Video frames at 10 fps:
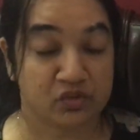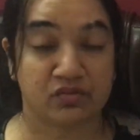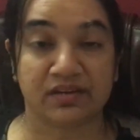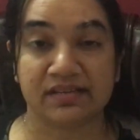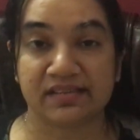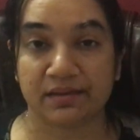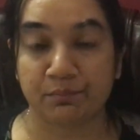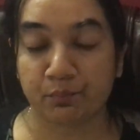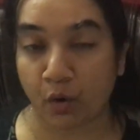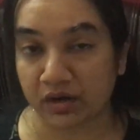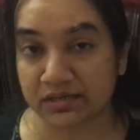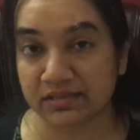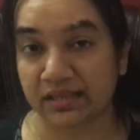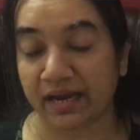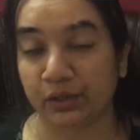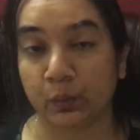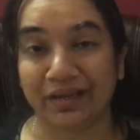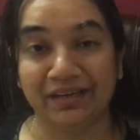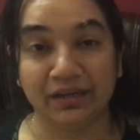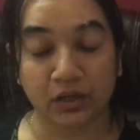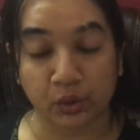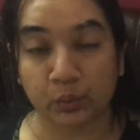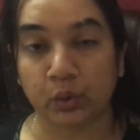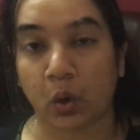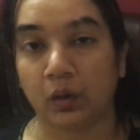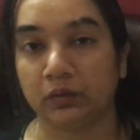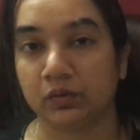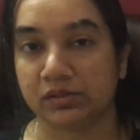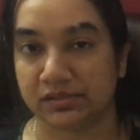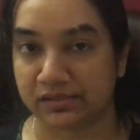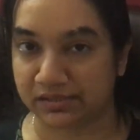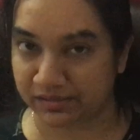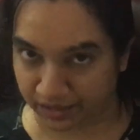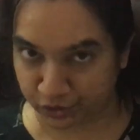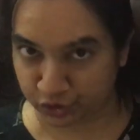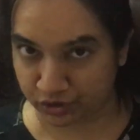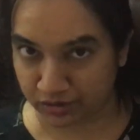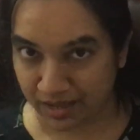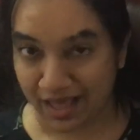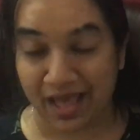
So it is important that you include all those distraction.